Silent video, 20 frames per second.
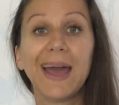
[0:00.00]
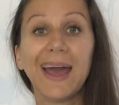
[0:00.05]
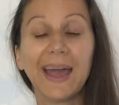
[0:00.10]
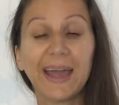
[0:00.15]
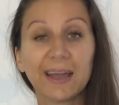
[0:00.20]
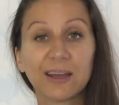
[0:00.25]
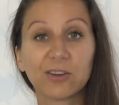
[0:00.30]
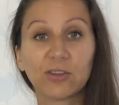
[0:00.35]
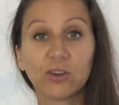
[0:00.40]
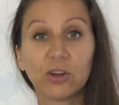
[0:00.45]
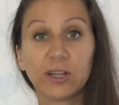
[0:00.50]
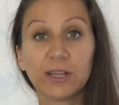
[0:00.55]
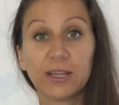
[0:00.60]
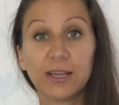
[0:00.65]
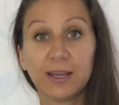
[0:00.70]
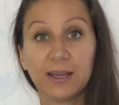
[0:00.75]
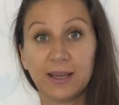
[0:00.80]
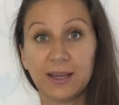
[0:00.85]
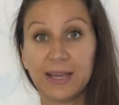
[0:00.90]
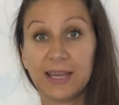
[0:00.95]

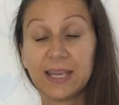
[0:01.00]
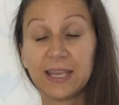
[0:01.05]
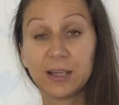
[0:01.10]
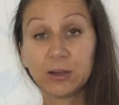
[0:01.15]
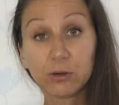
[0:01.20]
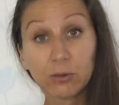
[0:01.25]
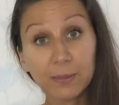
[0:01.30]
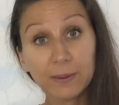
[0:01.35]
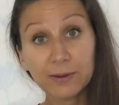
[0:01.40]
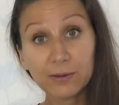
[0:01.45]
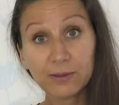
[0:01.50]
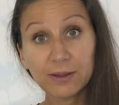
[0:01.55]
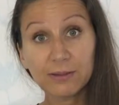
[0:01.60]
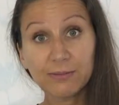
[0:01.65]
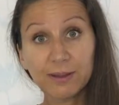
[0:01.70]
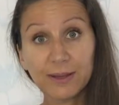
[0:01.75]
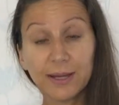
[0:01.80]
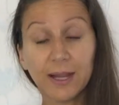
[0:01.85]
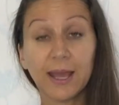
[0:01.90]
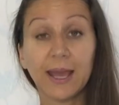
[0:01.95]
actually hear about the
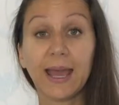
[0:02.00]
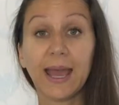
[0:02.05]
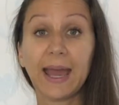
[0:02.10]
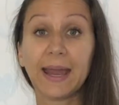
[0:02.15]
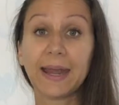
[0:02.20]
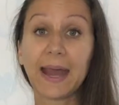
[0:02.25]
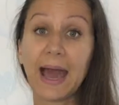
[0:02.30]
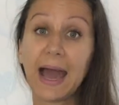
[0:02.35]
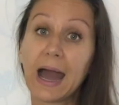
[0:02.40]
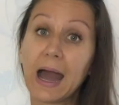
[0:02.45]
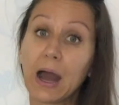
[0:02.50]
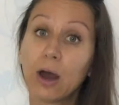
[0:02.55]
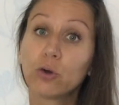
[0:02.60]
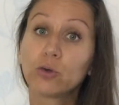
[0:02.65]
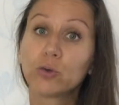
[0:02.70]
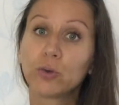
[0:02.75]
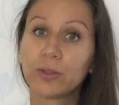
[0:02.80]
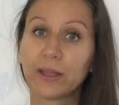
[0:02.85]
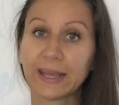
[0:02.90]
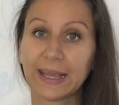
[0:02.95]
event, and how
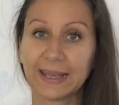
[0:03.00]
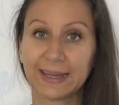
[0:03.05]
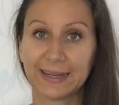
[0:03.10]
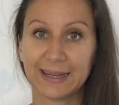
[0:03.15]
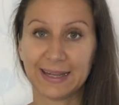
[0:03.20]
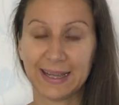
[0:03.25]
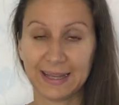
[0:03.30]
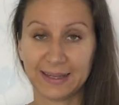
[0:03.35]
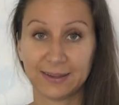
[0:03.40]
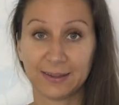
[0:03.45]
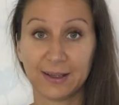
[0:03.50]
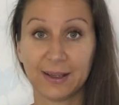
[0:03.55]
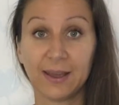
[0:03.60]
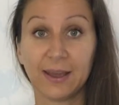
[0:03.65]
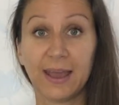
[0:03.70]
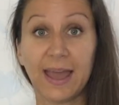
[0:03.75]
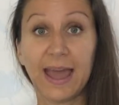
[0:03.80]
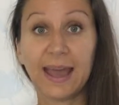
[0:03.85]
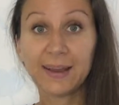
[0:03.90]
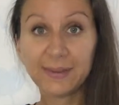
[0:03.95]
do they can get
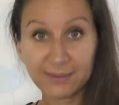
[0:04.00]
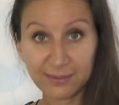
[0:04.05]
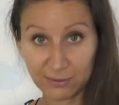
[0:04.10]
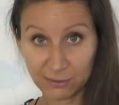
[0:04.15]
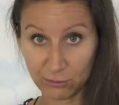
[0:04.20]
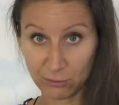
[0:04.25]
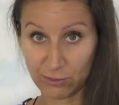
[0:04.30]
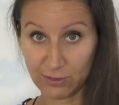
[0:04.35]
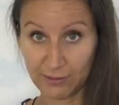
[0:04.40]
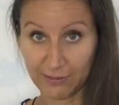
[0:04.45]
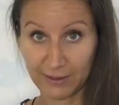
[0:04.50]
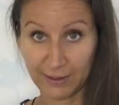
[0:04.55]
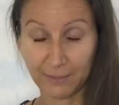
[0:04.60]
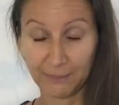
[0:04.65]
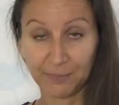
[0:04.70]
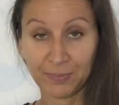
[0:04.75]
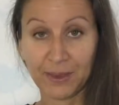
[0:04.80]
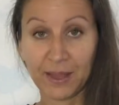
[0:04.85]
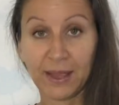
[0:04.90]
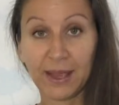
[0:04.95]
access to the event?
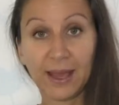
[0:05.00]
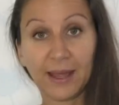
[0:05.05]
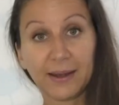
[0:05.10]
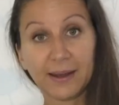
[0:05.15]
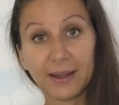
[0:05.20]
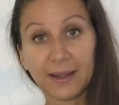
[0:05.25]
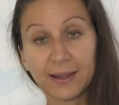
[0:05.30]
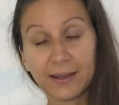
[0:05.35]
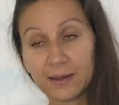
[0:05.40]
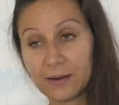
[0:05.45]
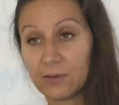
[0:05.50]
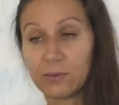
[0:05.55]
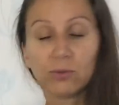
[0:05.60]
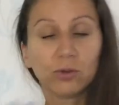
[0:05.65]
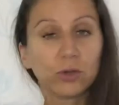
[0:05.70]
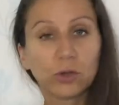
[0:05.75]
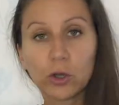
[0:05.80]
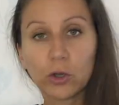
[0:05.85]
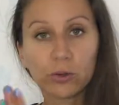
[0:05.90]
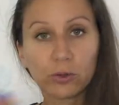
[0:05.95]
And then
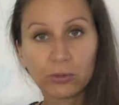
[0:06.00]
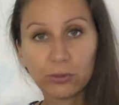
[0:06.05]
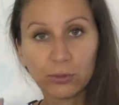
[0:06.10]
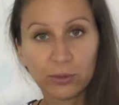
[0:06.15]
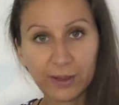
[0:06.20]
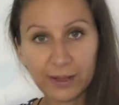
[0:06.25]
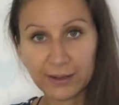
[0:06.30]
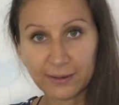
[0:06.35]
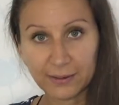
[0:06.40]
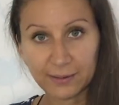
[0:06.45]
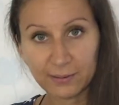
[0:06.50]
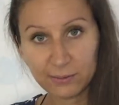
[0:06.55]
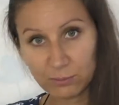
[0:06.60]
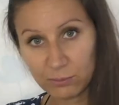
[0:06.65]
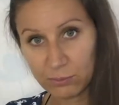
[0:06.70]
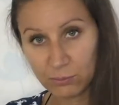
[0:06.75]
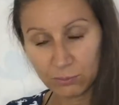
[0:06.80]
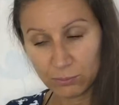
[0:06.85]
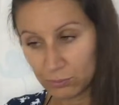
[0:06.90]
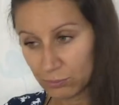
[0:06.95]
you go through that
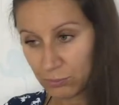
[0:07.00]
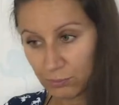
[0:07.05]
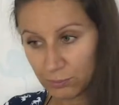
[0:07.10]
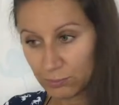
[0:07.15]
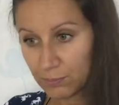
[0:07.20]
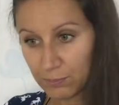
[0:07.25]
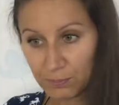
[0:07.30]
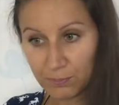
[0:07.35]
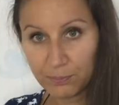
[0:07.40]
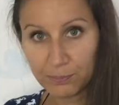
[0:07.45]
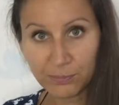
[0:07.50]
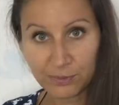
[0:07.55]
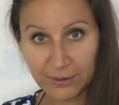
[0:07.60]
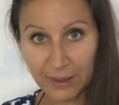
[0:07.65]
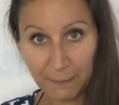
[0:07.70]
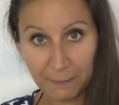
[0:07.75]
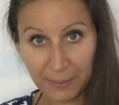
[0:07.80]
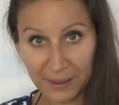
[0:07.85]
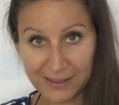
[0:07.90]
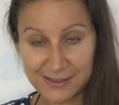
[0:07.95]

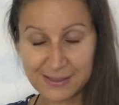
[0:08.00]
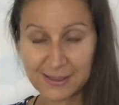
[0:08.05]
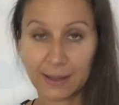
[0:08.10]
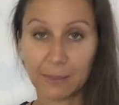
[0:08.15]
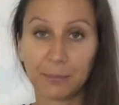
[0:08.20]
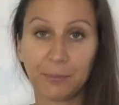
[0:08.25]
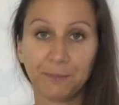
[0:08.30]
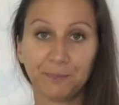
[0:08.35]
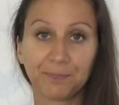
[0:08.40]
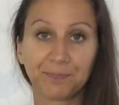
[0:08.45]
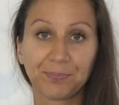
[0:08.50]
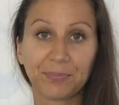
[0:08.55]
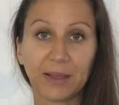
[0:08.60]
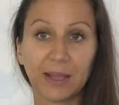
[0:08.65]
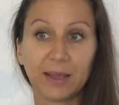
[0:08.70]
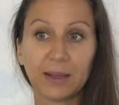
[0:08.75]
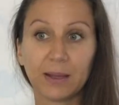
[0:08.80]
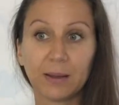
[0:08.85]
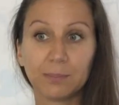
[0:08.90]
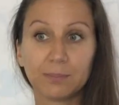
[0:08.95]
step by step.
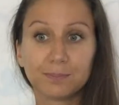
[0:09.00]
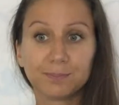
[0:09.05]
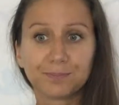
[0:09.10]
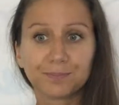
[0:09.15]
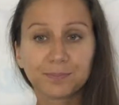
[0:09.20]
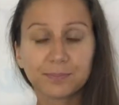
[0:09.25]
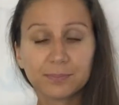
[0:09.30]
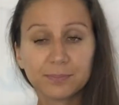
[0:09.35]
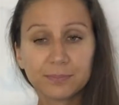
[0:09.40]
And